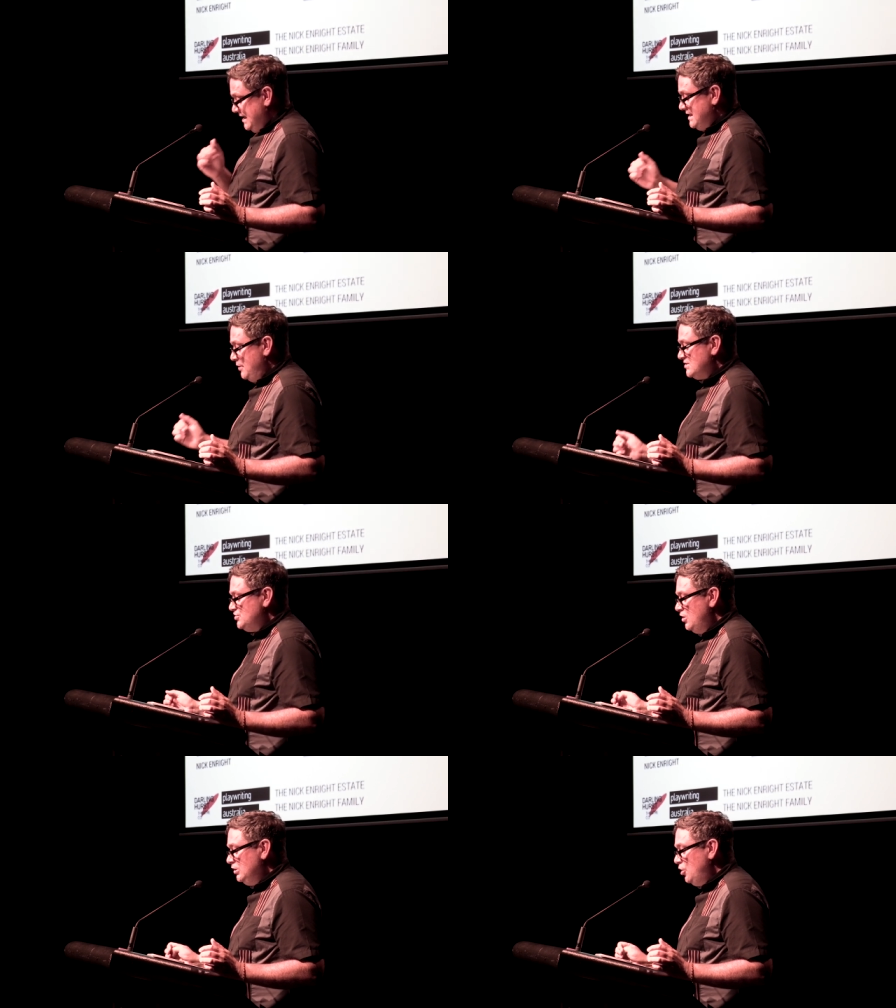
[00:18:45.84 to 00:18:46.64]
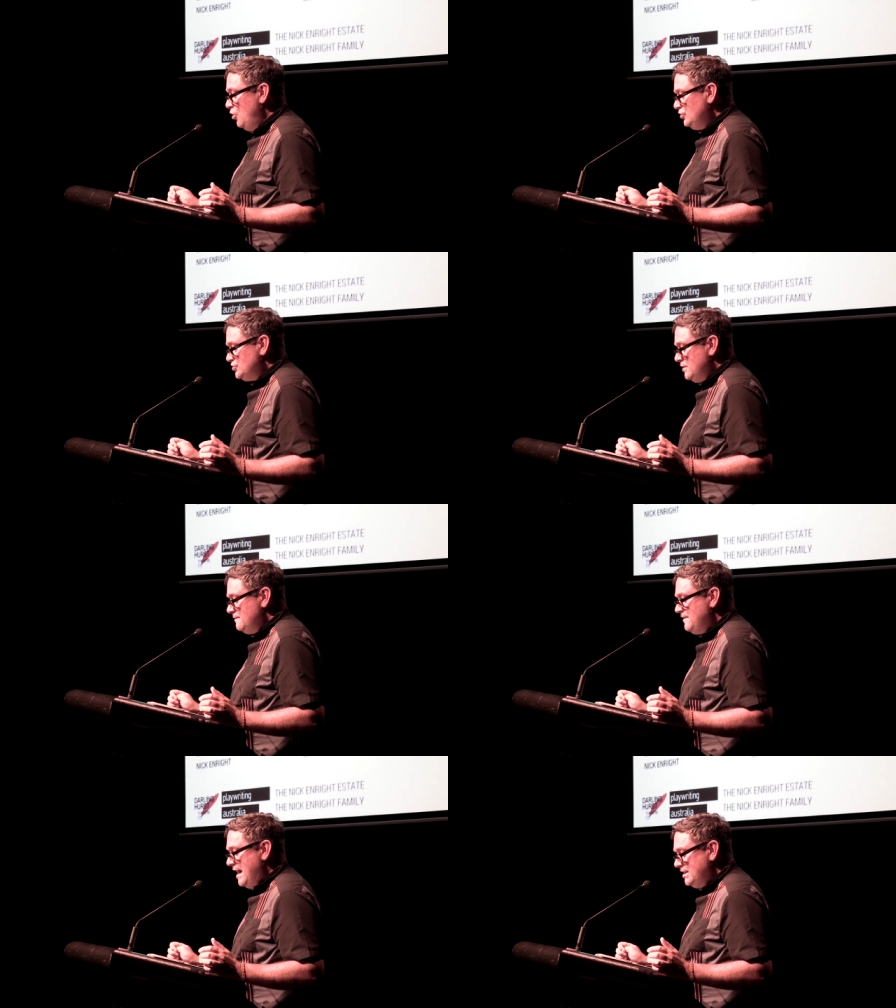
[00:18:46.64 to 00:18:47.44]
There is no long
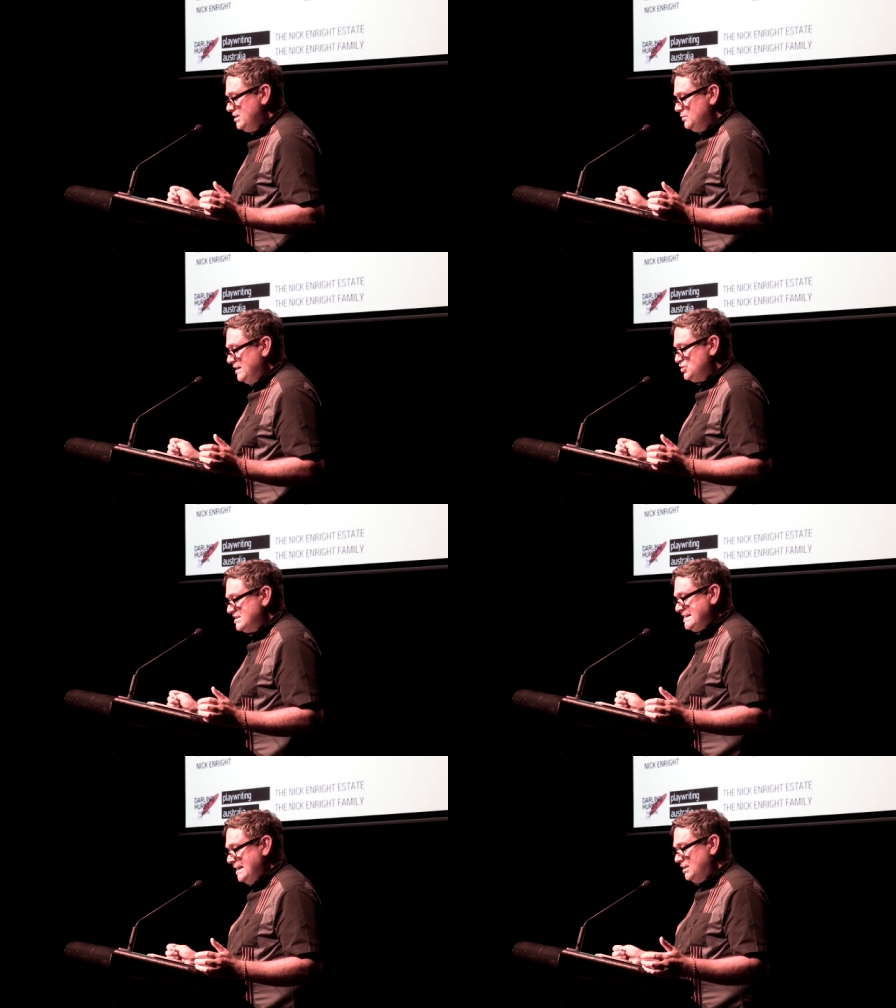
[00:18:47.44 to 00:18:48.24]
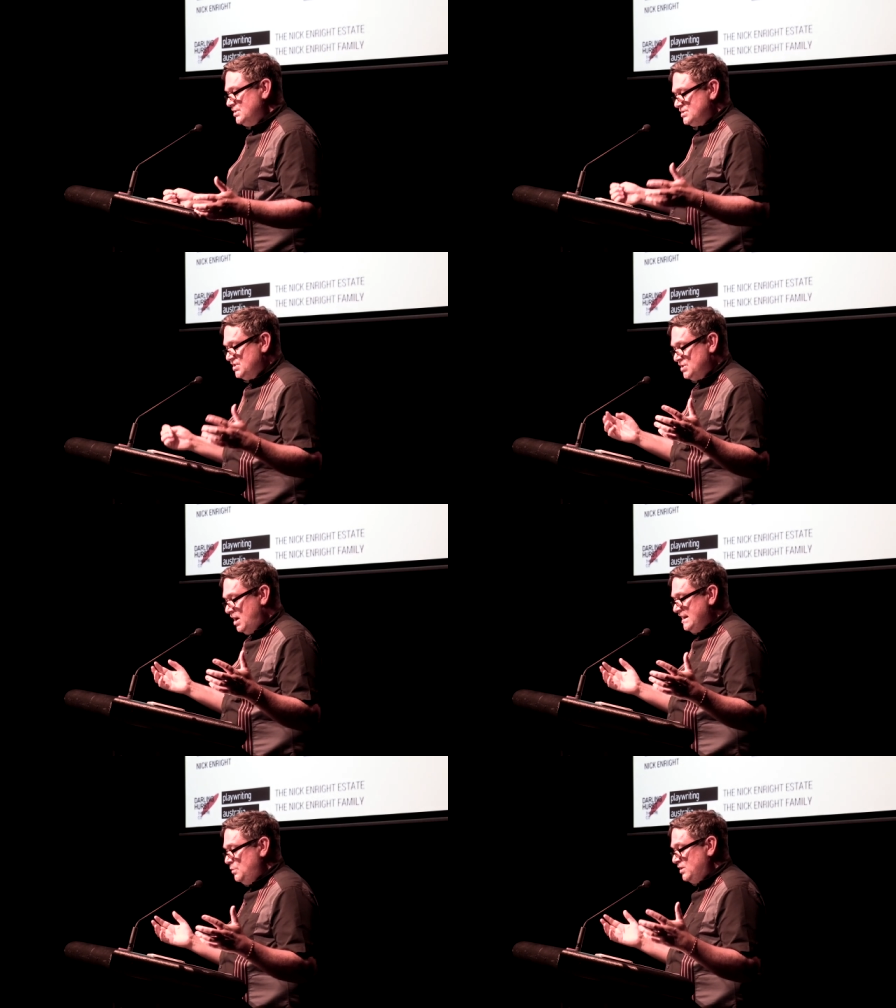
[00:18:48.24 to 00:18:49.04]
term value in just telling
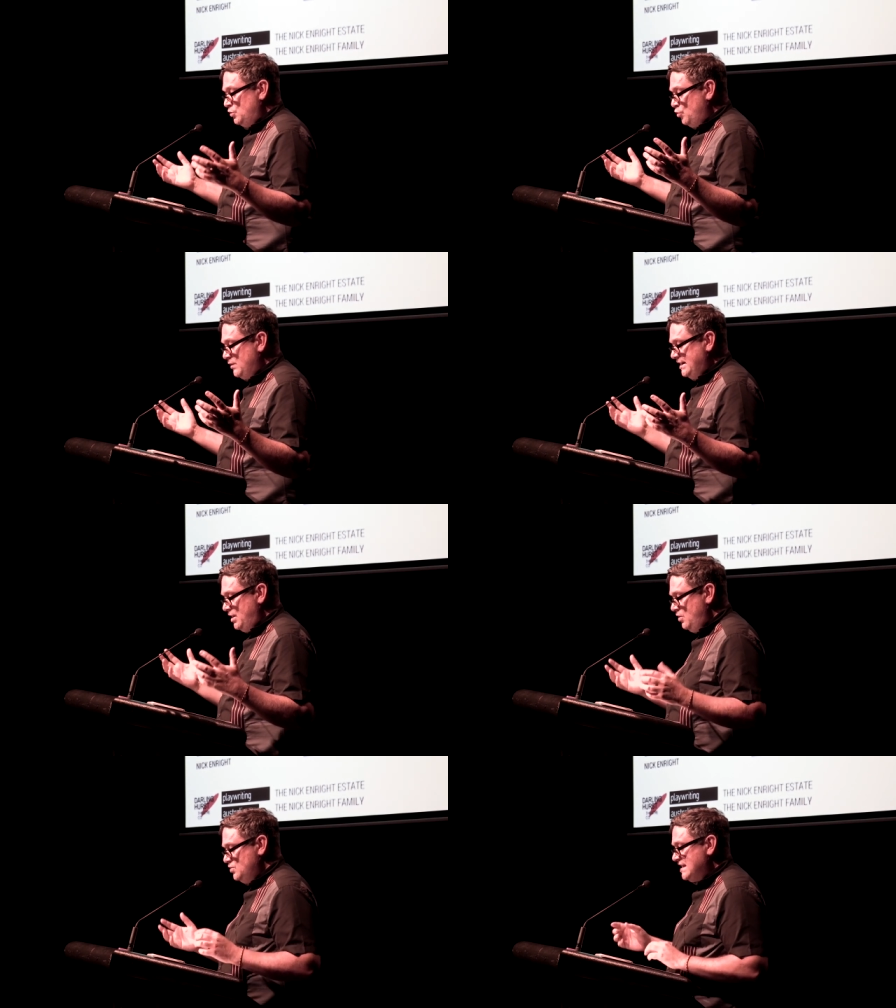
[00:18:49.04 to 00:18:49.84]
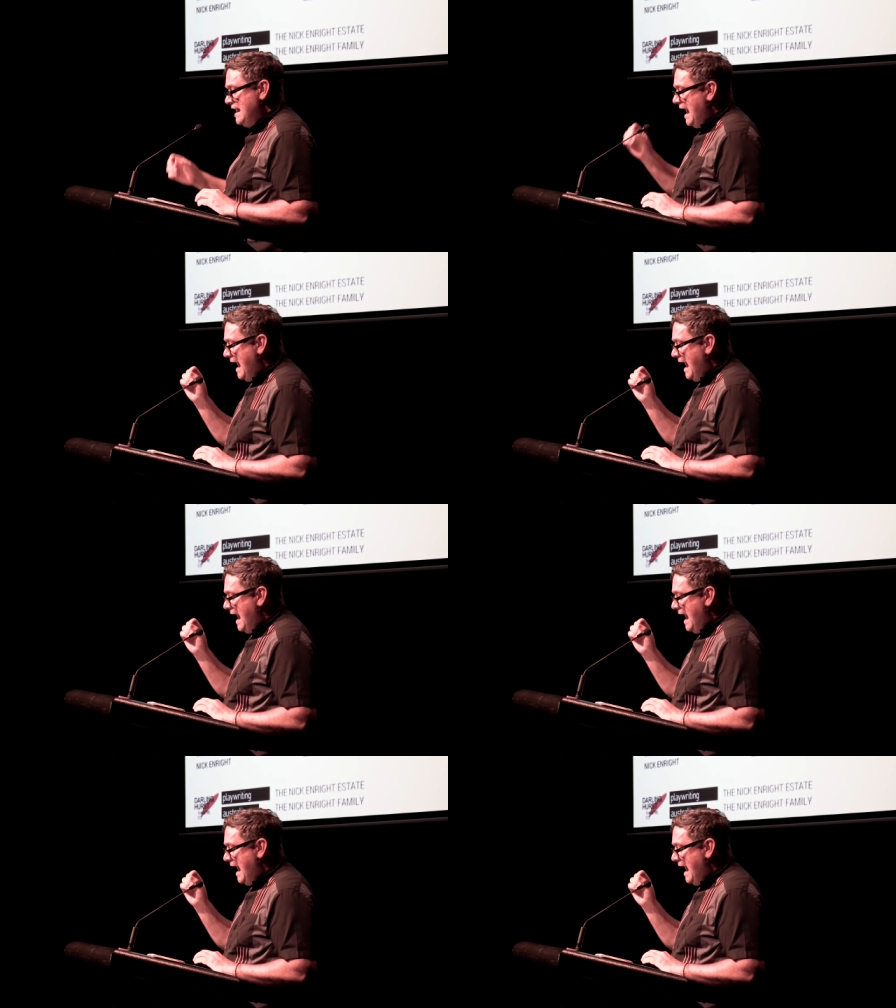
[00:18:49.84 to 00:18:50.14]
society what it already knows.